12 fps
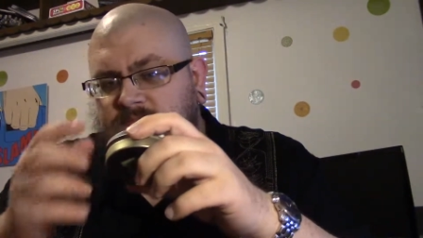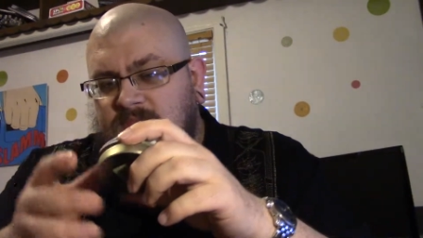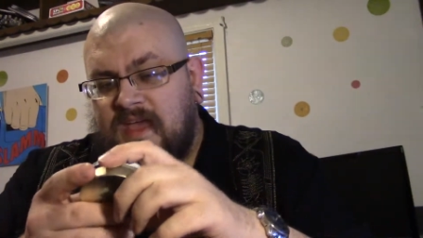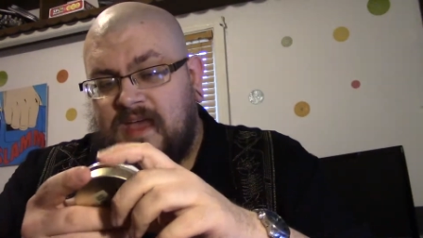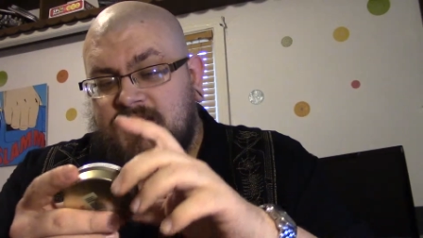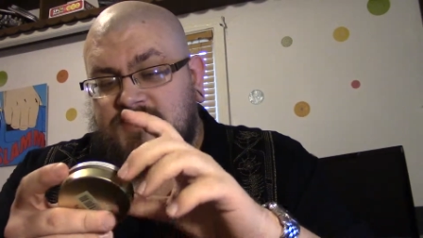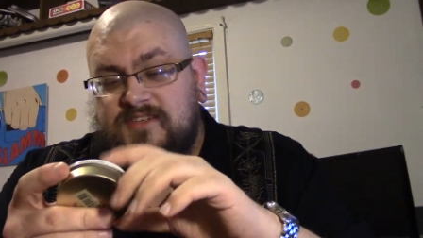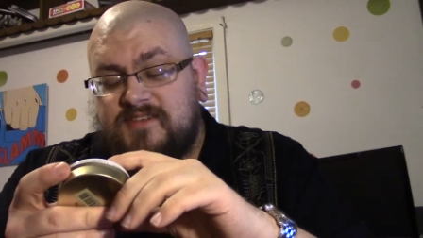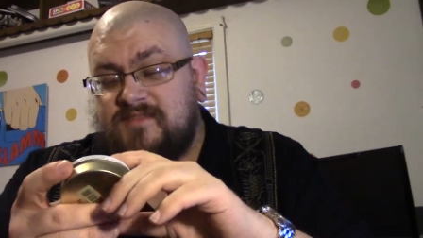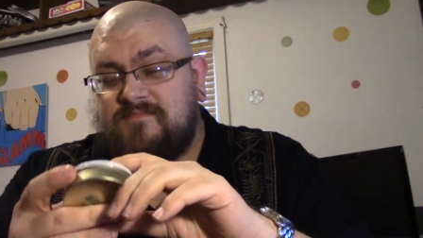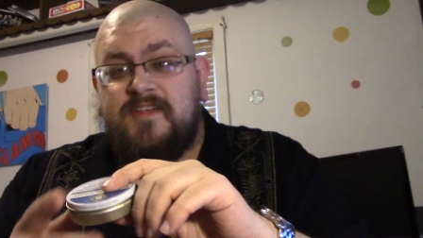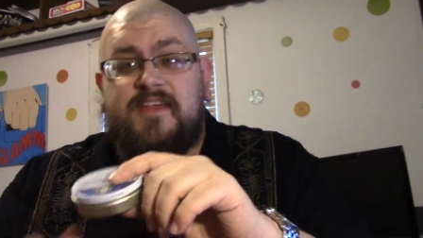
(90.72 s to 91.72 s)
And
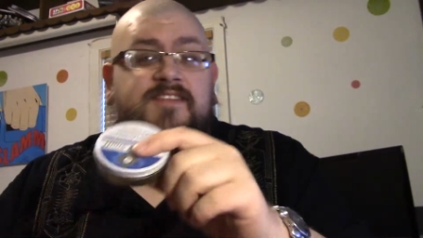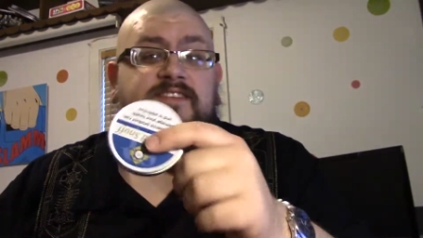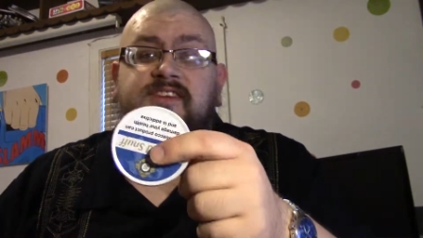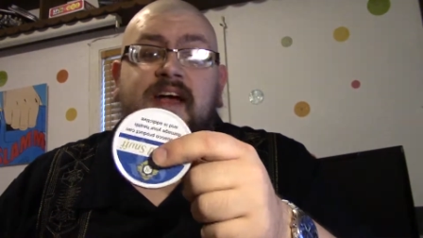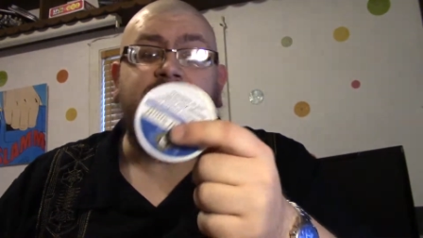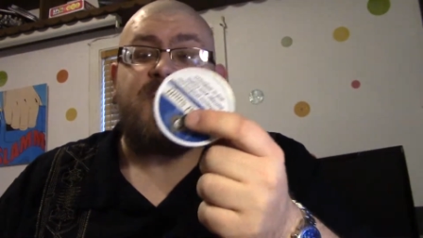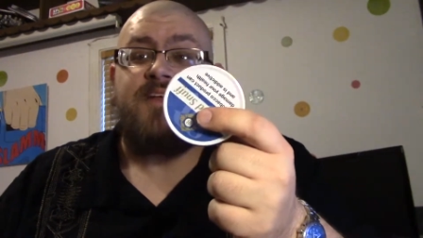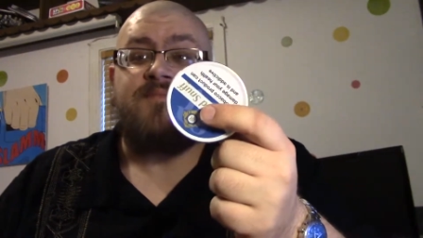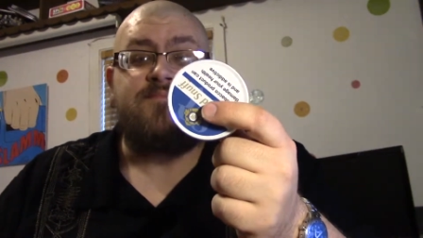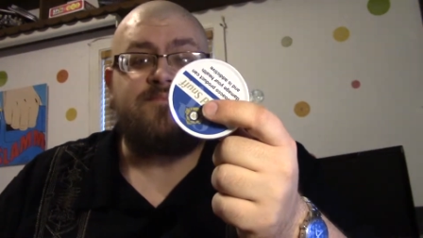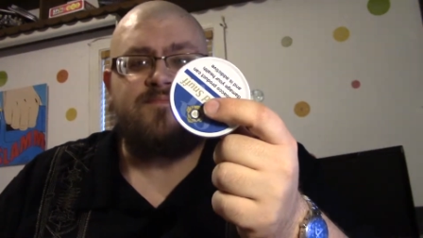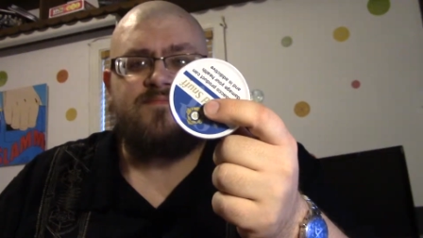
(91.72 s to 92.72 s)
it gets the job done.
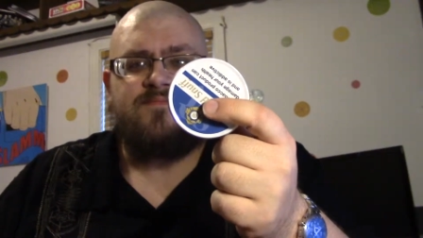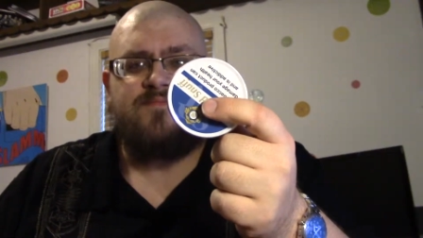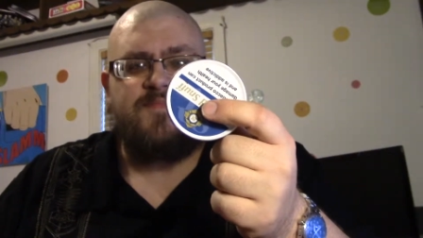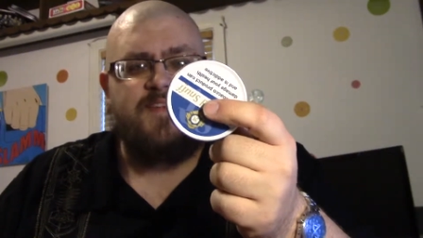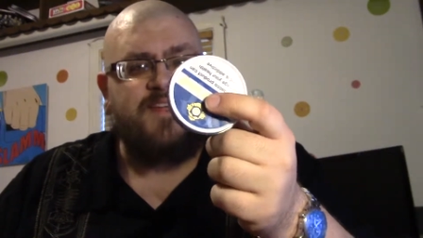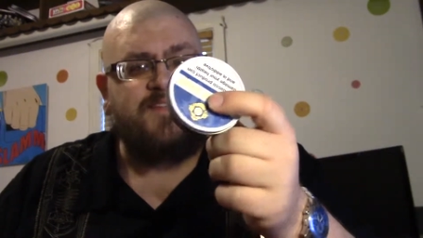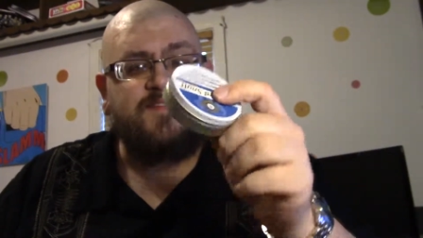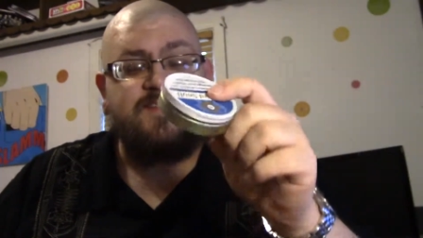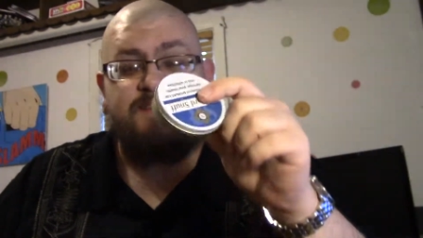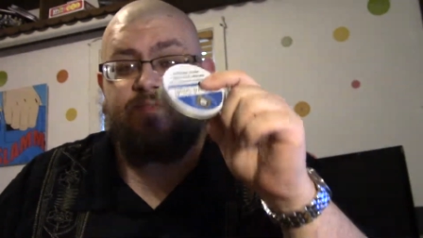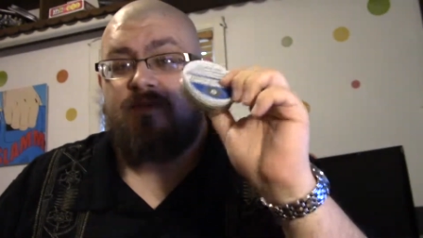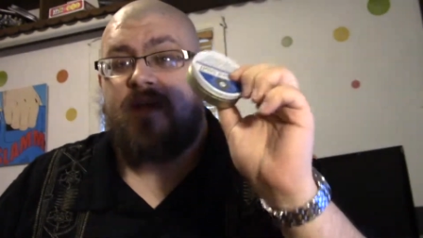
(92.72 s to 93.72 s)

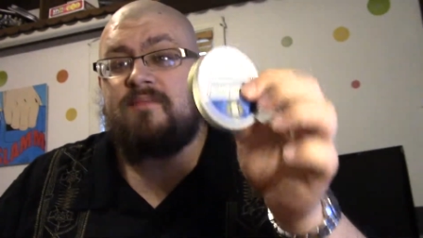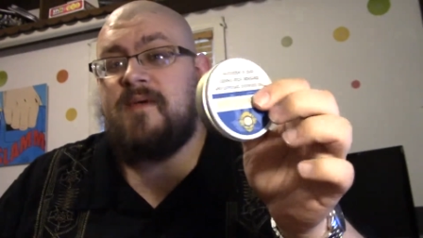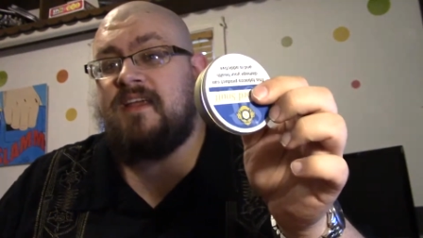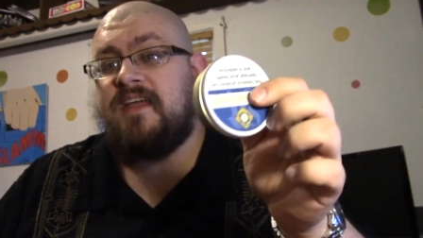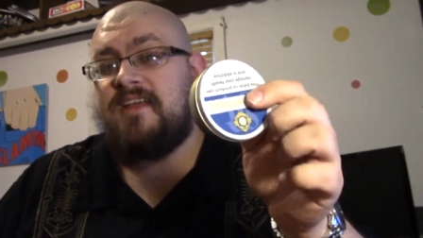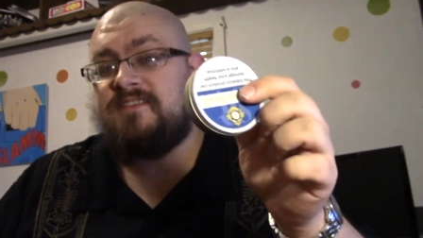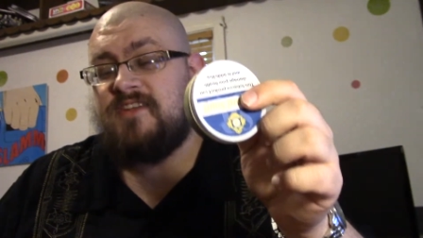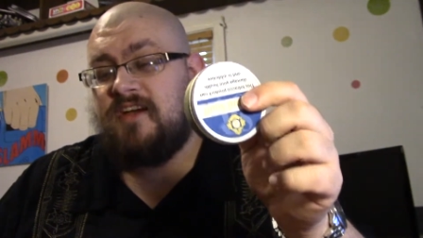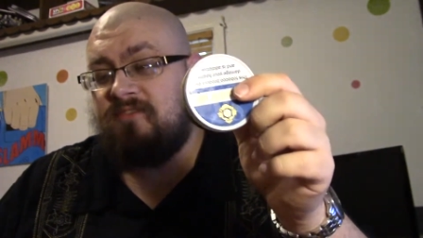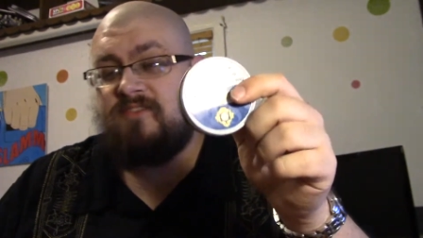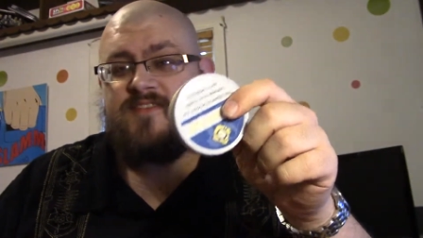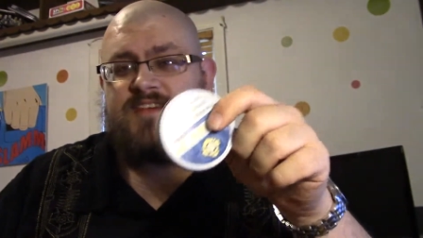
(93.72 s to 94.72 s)
If you like medicated
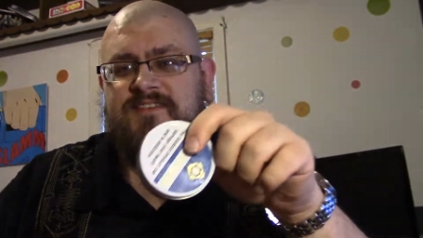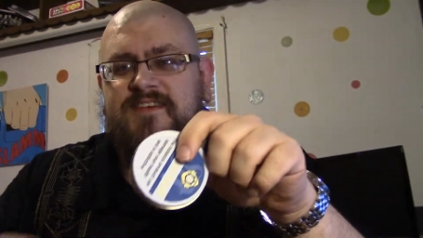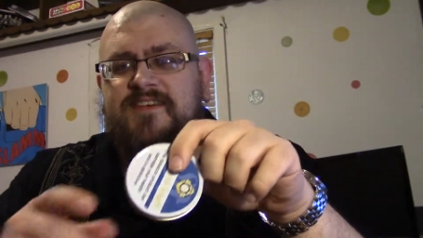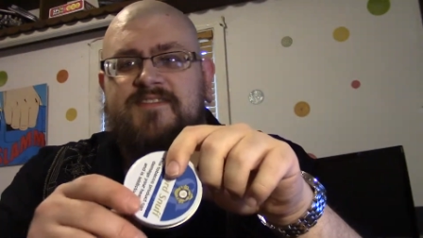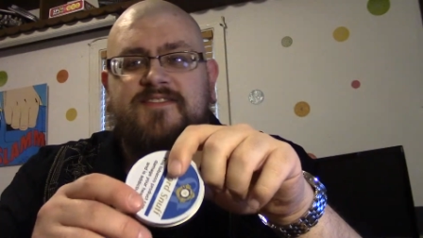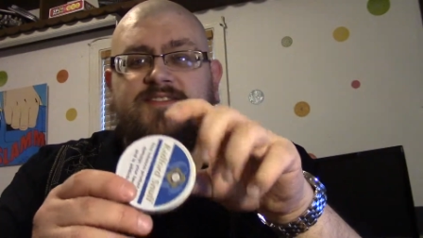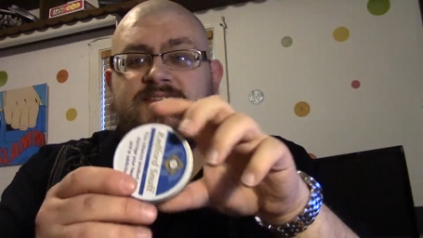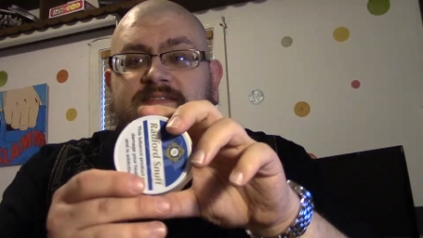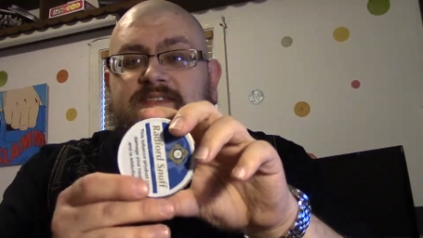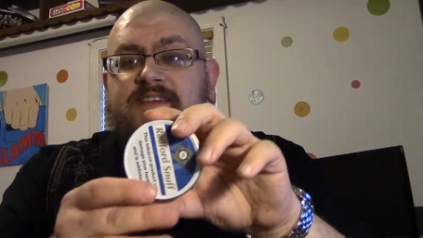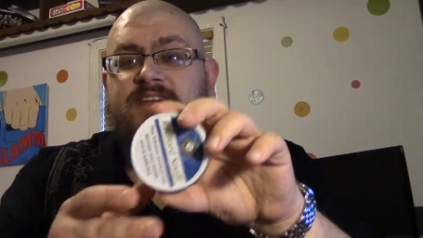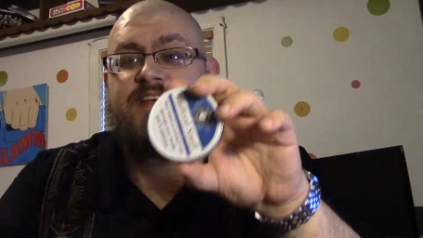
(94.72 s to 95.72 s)
snuffs, this is
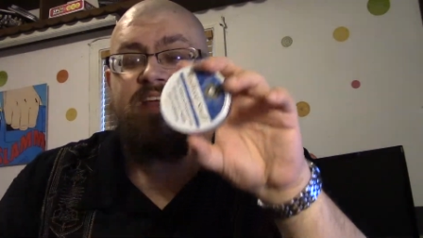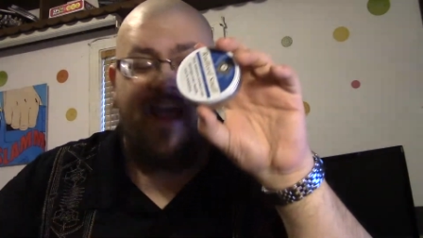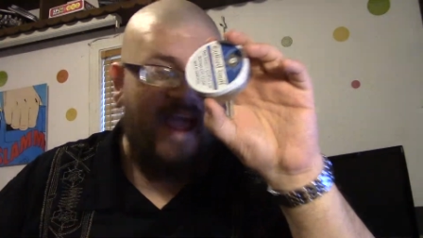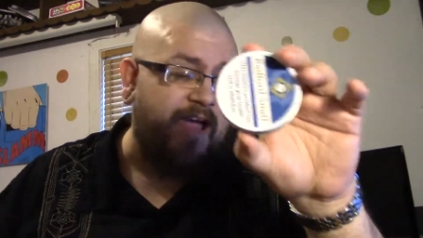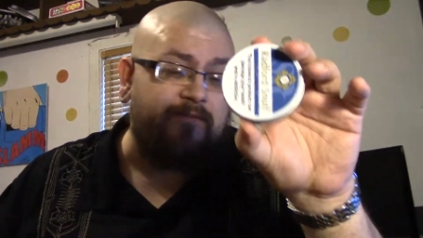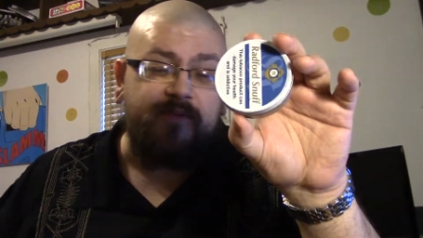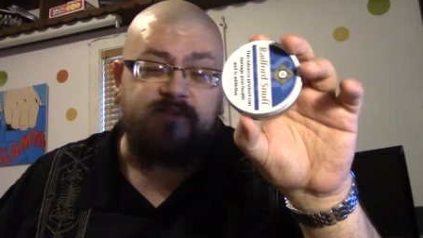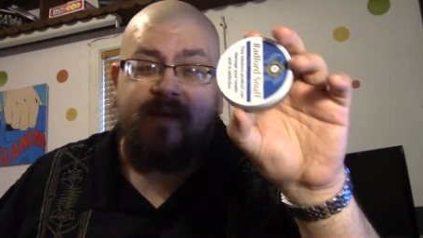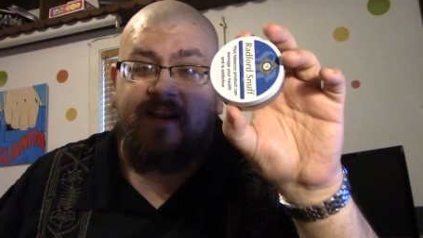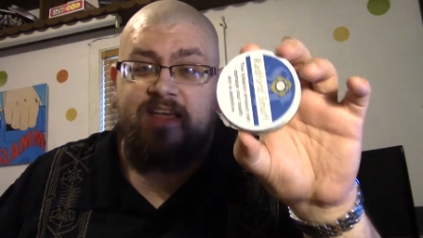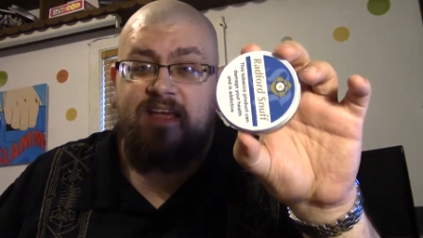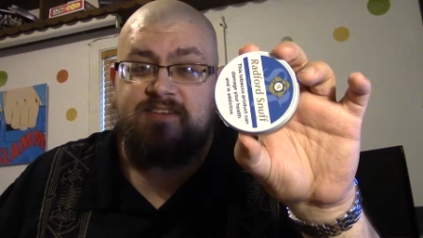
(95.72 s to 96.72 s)
an average
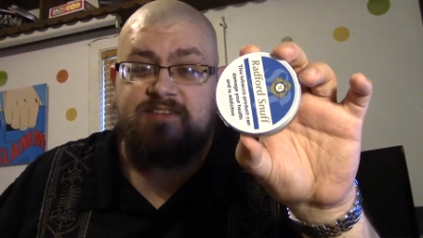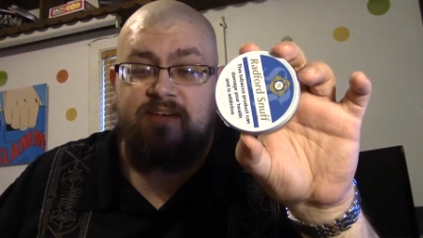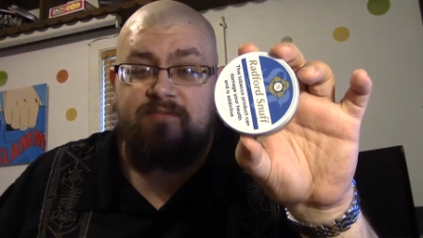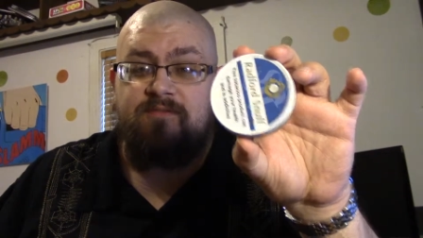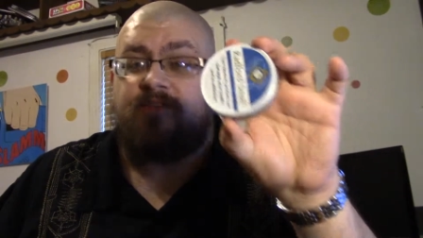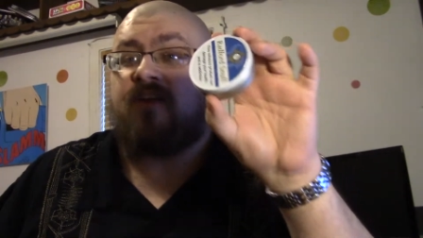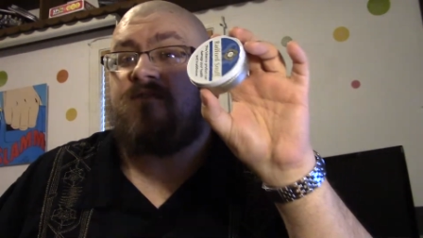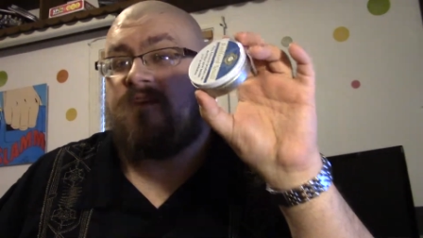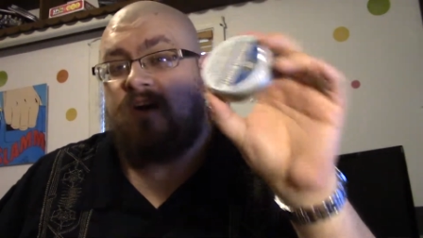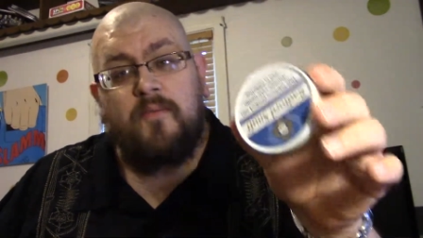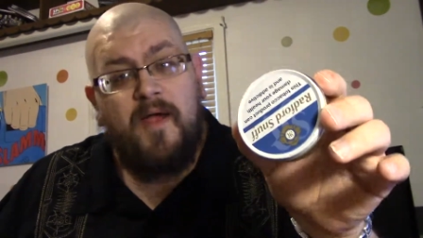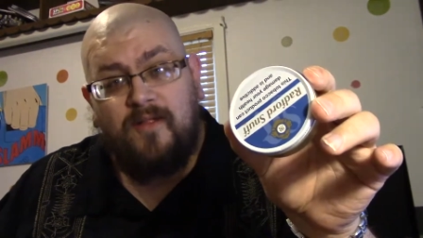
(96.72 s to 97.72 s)
medicated snuff done
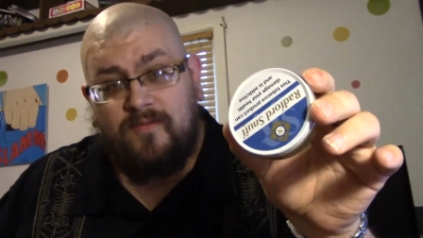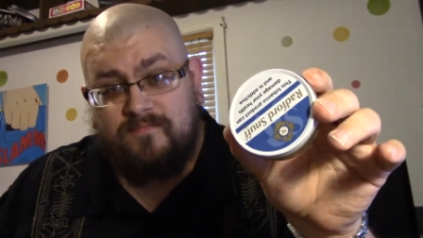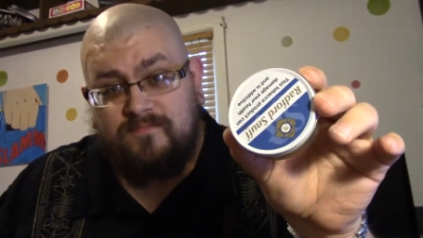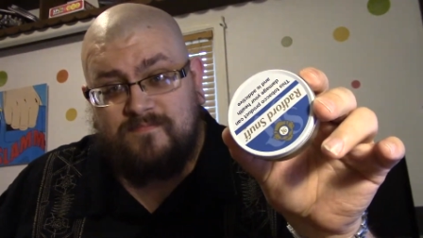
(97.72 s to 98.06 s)
very well.